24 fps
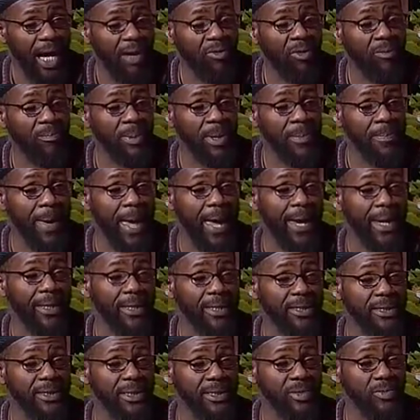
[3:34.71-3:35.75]
I wouldn't be back
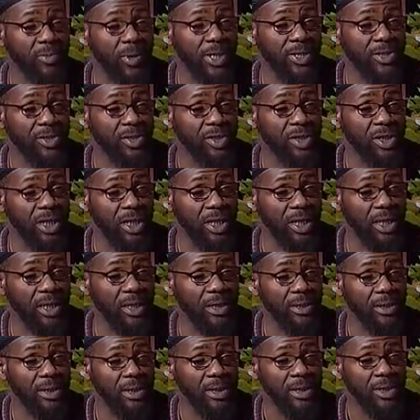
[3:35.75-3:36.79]
in this situation again.
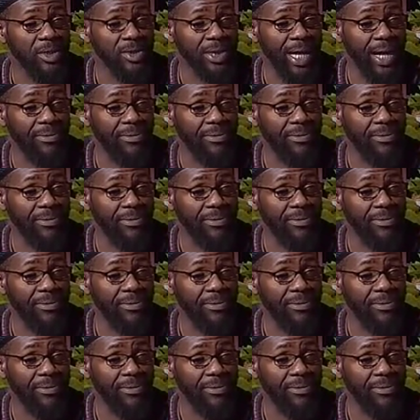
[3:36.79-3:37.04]
Mm-hmm.